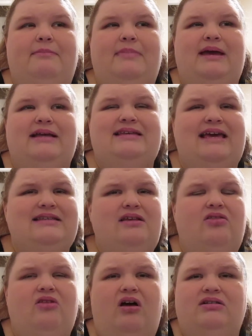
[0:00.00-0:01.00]
it takes
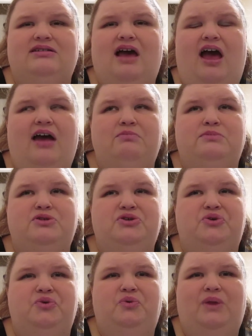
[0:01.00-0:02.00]
a long time
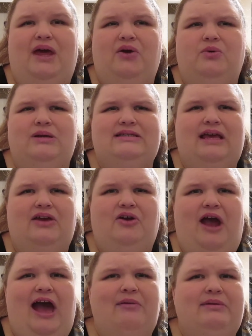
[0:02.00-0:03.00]
to like reset
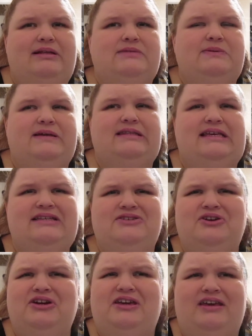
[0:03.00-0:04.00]
your habits, because these
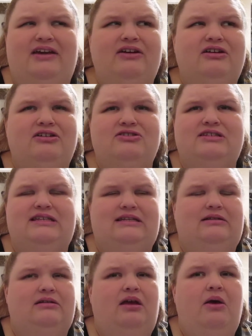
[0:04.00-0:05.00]
are years
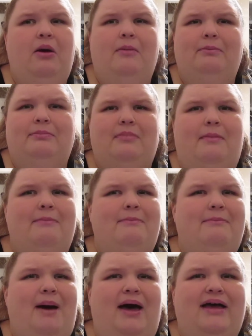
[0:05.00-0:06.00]
and
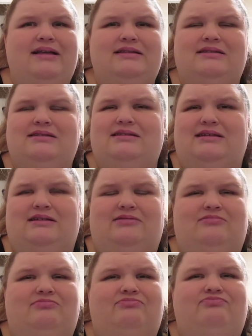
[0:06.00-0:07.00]
months
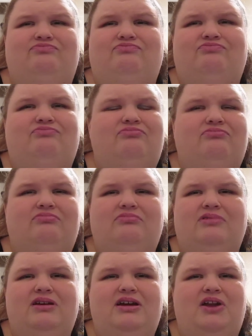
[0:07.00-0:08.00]
and,
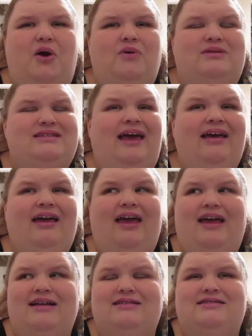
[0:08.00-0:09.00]
you know,
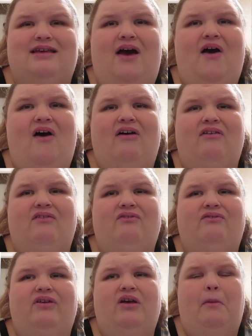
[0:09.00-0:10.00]
decades
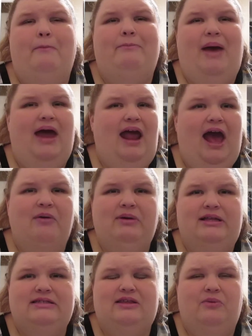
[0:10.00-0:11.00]
of bad
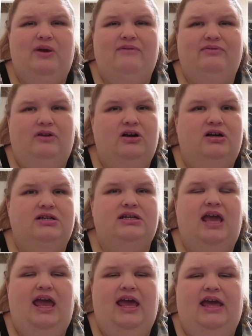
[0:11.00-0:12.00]
habits that we've learned,
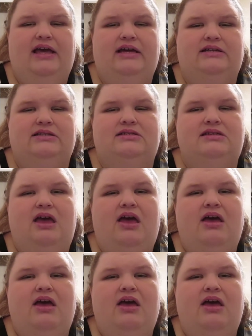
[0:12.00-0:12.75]
and